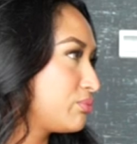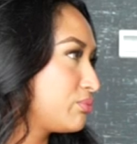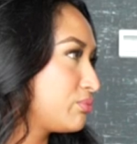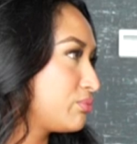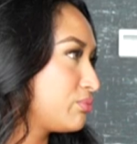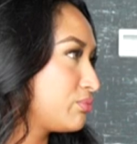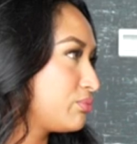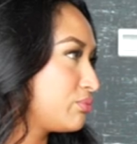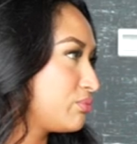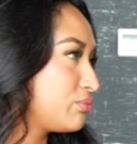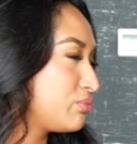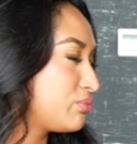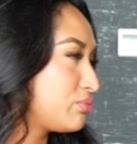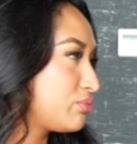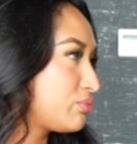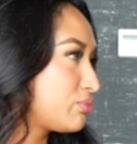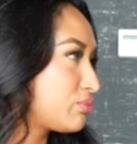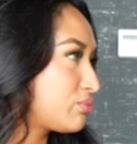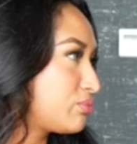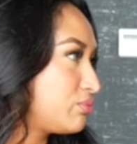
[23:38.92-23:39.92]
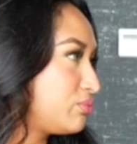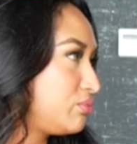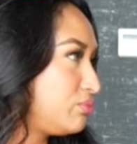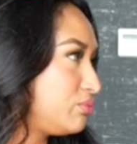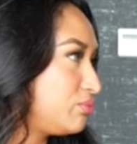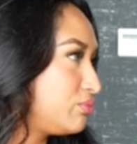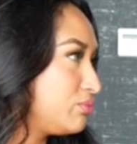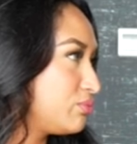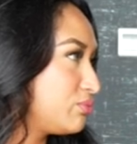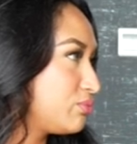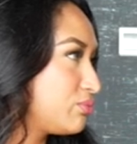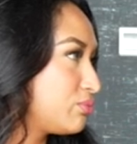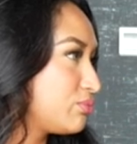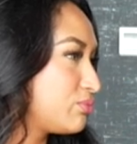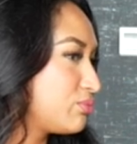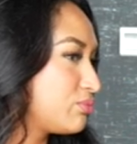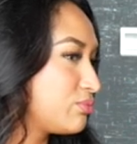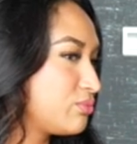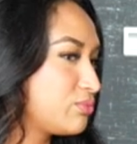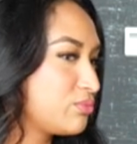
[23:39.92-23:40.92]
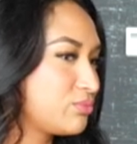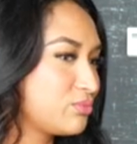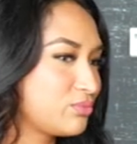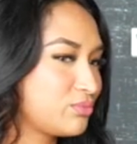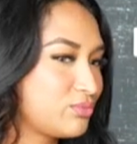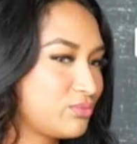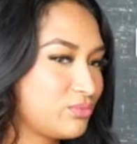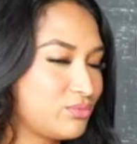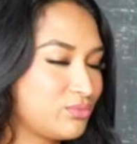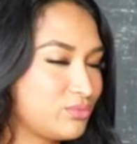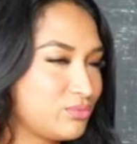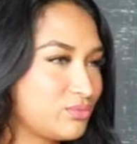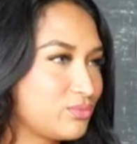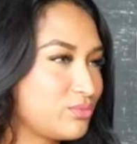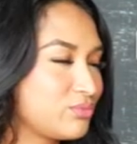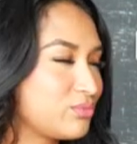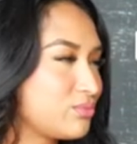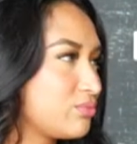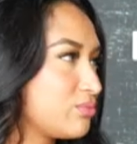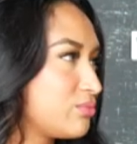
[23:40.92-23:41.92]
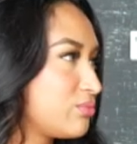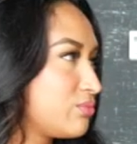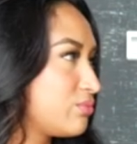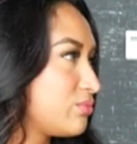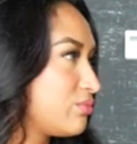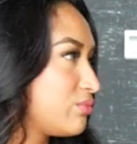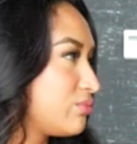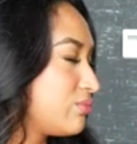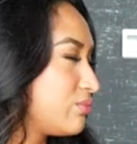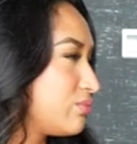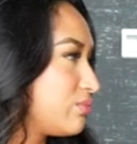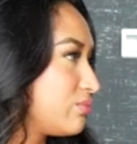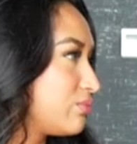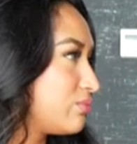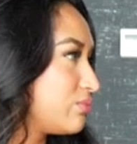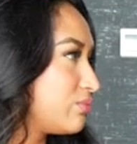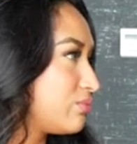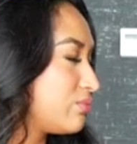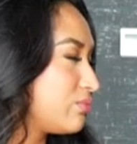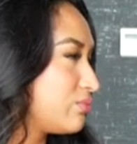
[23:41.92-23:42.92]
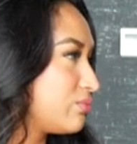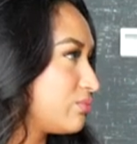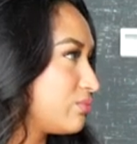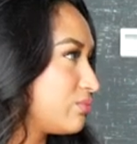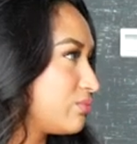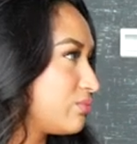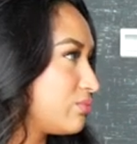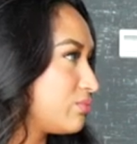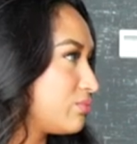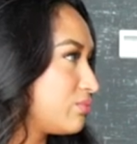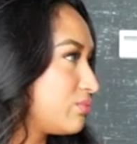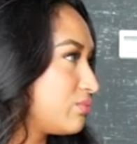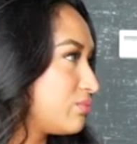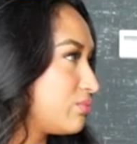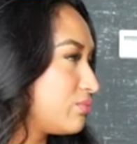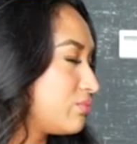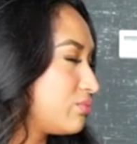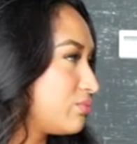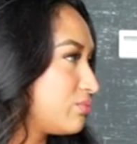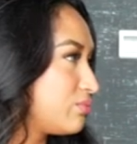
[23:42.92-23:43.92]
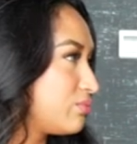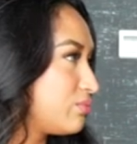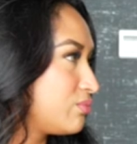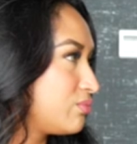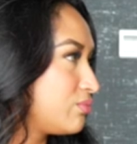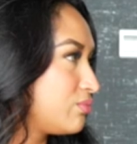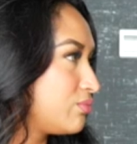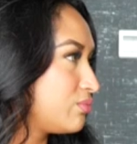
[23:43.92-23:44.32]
(not speaking)